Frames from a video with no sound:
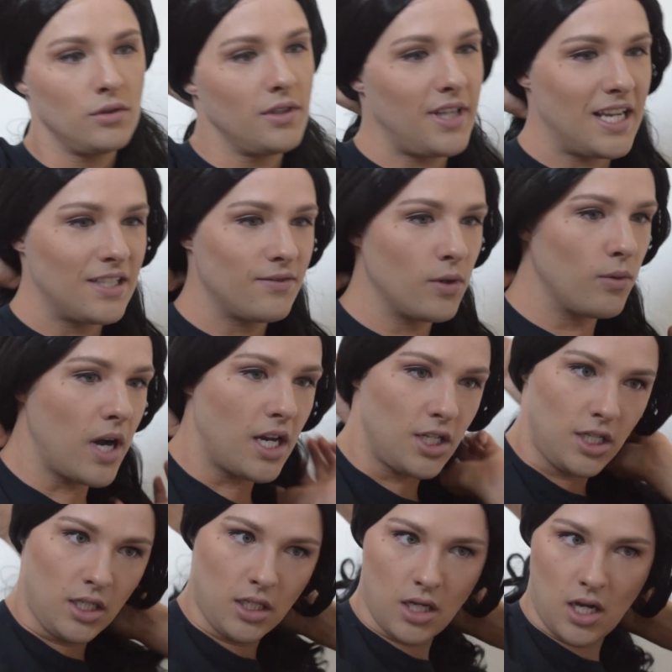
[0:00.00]
Thanks for
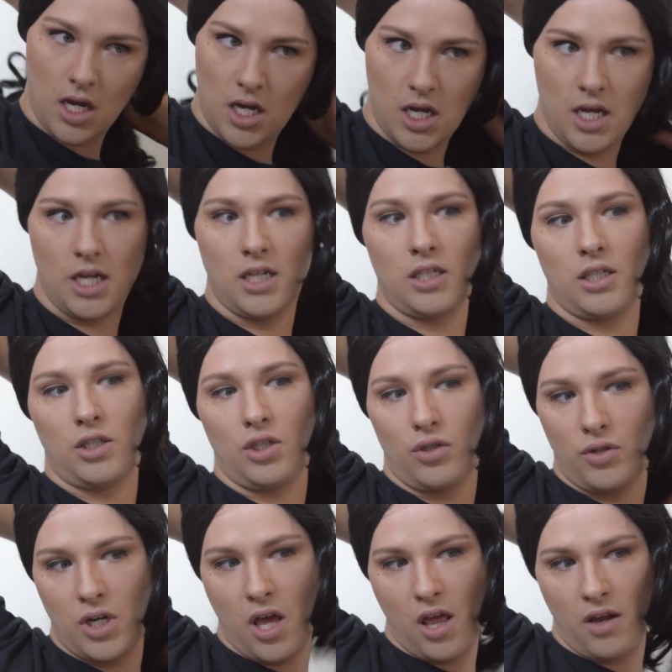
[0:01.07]
watching guys. I'll
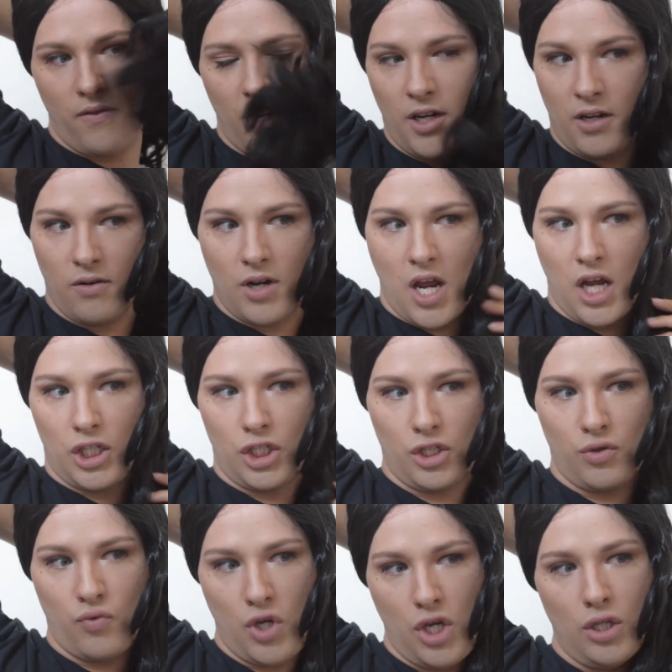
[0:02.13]
do another video
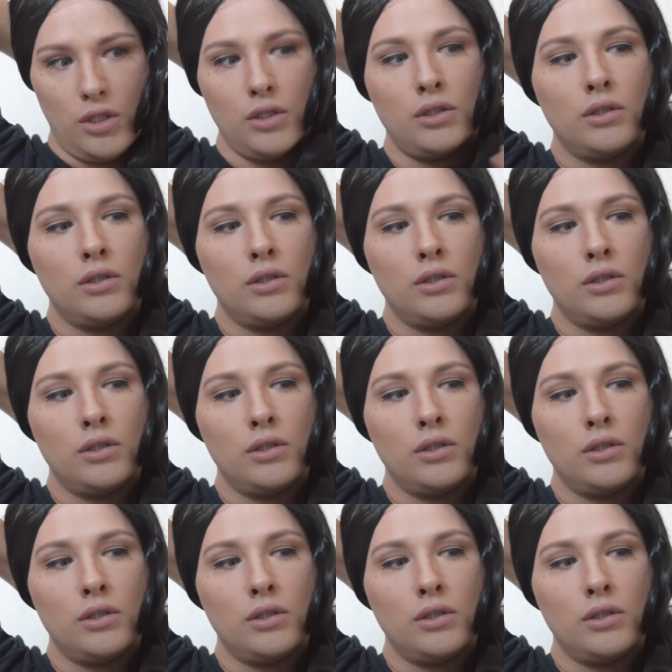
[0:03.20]
next week.